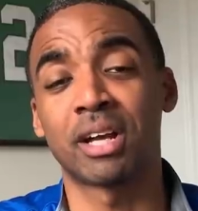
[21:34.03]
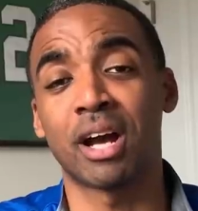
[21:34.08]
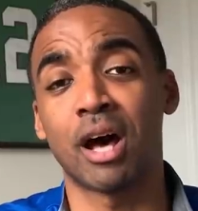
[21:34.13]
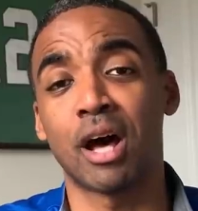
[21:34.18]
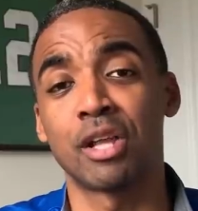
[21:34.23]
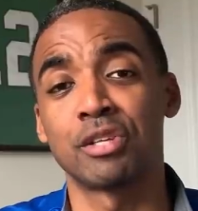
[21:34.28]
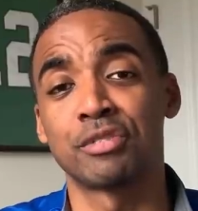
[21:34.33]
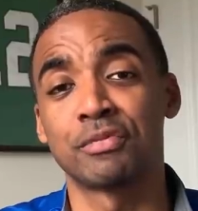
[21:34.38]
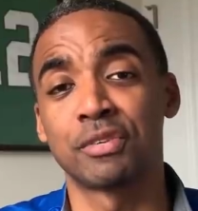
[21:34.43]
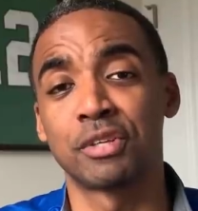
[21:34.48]

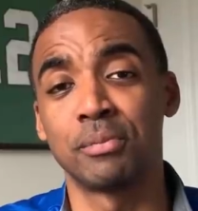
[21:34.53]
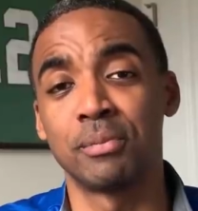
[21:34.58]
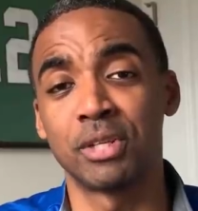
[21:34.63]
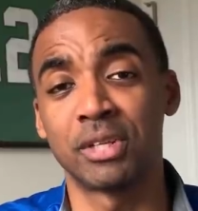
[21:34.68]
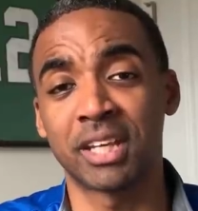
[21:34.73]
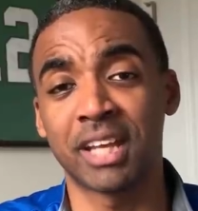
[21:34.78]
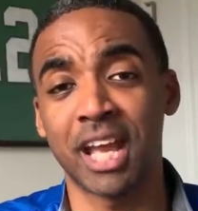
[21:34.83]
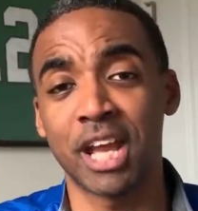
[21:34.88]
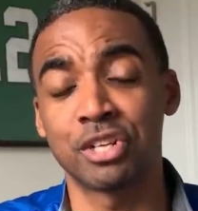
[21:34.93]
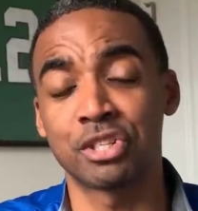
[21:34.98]
College of
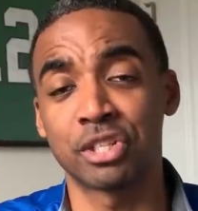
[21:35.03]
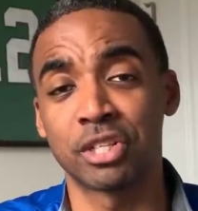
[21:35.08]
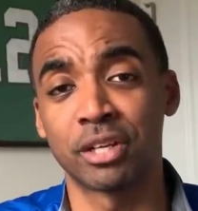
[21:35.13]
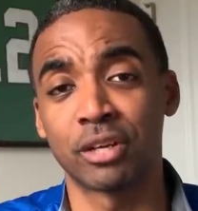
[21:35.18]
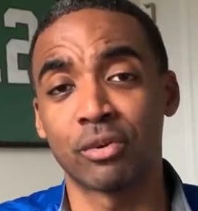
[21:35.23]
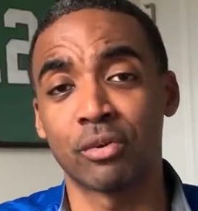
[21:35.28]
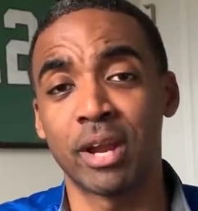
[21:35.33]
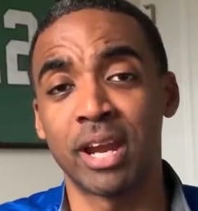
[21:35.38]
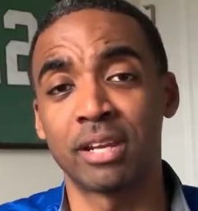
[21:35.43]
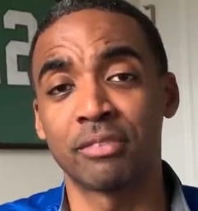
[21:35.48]
Communication
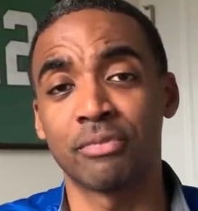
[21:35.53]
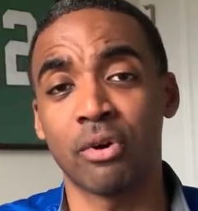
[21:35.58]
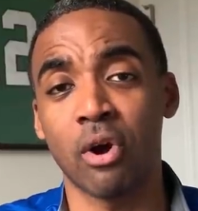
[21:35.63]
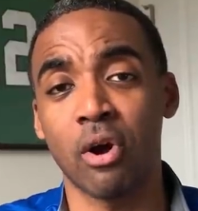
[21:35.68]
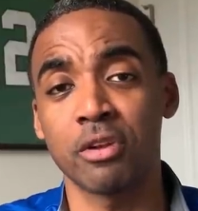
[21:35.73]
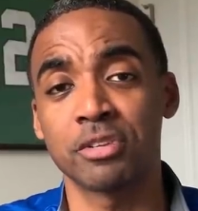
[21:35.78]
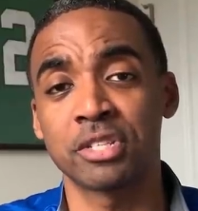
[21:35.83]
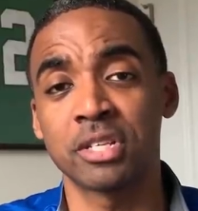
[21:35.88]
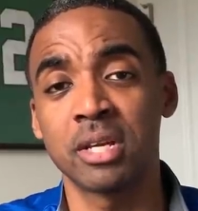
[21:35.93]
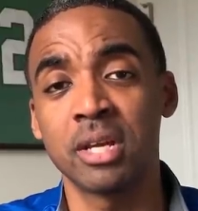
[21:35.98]
and Creative
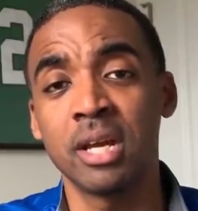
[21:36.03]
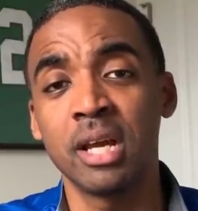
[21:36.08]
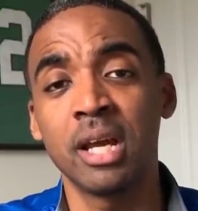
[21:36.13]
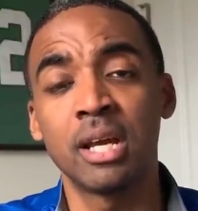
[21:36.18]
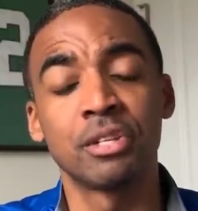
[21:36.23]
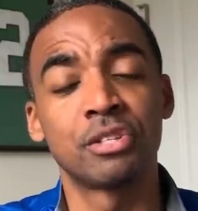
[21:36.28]
Arts.